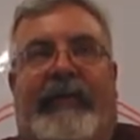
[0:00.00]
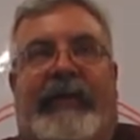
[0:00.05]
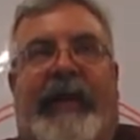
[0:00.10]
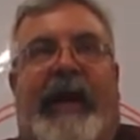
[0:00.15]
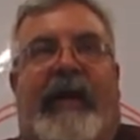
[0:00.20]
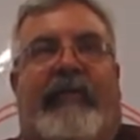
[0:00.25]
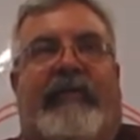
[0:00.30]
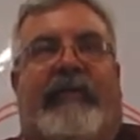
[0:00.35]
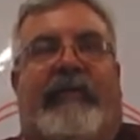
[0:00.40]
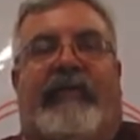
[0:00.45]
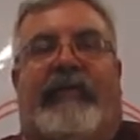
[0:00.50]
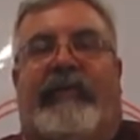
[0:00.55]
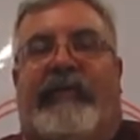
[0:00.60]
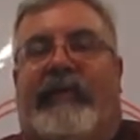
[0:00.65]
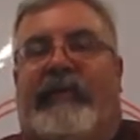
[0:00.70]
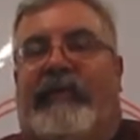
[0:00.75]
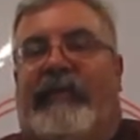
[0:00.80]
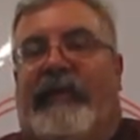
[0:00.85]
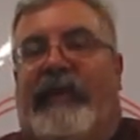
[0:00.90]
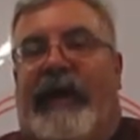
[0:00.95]

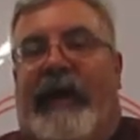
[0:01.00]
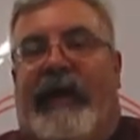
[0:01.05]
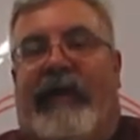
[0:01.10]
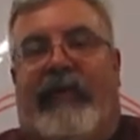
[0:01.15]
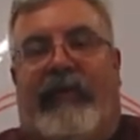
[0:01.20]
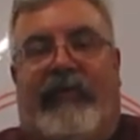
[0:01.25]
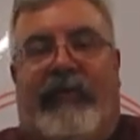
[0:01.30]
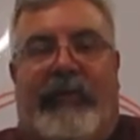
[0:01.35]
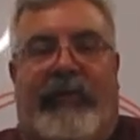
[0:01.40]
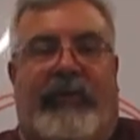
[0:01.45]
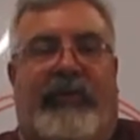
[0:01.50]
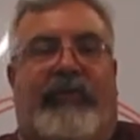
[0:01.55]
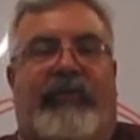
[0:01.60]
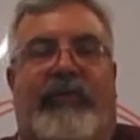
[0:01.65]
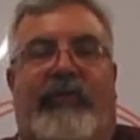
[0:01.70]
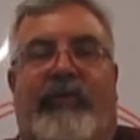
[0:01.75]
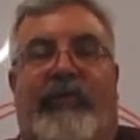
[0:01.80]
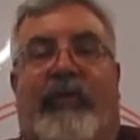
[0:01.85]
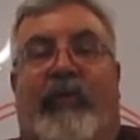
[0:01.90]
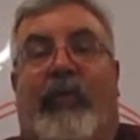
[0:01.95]
$1,060 with a
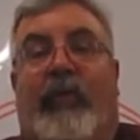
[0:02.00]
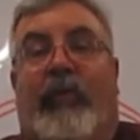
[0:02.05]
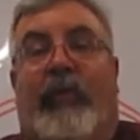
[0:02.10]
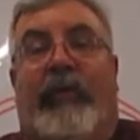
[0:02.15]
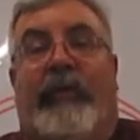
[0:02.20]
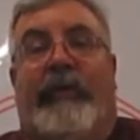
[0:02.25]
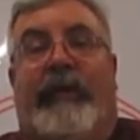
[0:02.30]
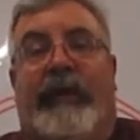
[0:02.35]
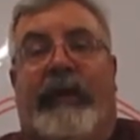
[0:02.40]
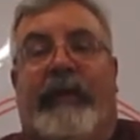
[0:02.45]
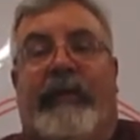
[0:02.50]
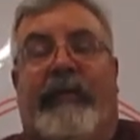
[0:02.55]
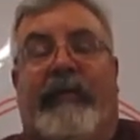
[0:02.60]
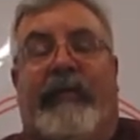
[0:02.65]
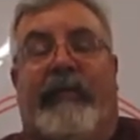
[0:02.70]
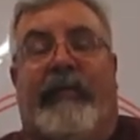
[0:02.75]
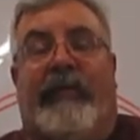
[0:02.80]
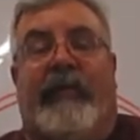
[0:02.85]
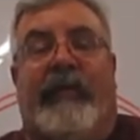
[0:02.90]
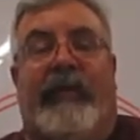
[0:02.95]
2-year warranty.
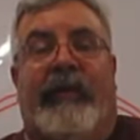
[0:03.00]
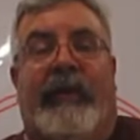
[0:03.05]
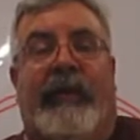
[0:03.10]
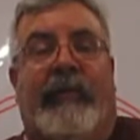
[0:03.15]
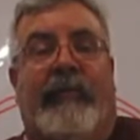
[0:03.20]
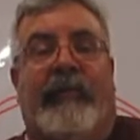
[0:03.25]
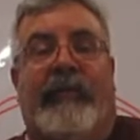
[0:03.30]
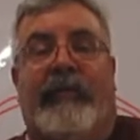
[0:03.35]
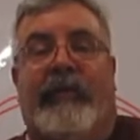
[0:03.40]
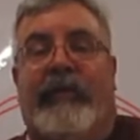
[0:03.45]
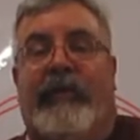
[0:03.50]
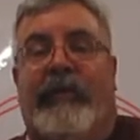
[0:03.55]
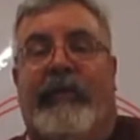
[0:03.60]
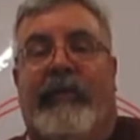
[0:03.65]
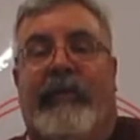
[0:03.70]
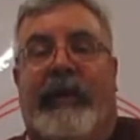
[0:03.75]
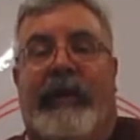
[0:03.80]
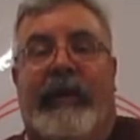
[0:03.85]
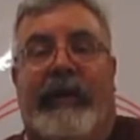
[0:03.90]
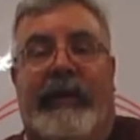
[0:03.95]
So I'm just going to
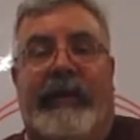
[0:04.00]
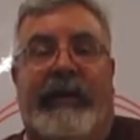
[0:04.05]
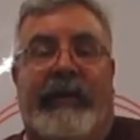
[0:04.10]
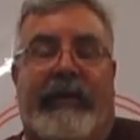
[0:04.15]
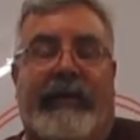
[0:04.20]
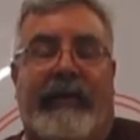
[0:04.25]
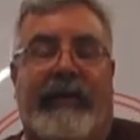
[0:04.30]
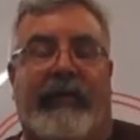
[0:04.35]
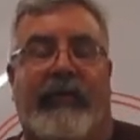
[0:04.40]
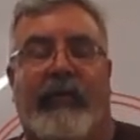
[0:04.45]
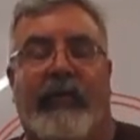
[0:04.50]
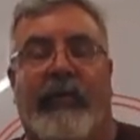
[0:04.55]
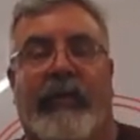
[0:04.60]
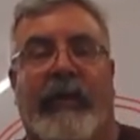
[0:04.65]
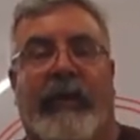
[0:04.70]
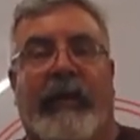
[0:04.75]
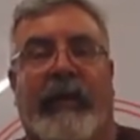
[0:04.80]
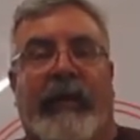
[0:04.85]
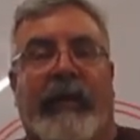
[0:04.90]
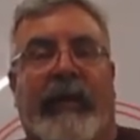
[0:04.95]
go ahead and get the new
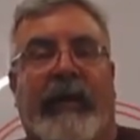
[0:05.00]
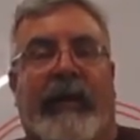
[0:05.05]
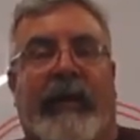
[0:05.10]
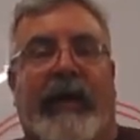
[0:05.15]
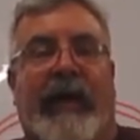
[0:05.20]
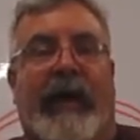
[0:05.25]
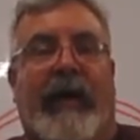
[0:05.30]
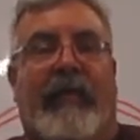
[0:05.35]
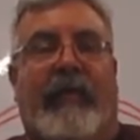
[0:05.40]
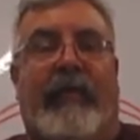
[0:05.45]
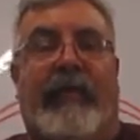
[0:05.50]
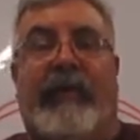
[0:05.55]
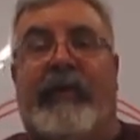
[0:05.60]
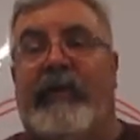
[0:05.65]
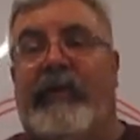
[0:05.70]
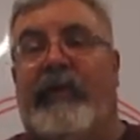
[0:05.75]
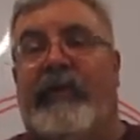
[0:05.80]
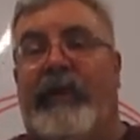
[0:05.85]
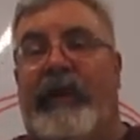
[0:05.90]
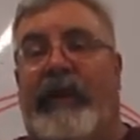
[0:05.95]
one. Really don't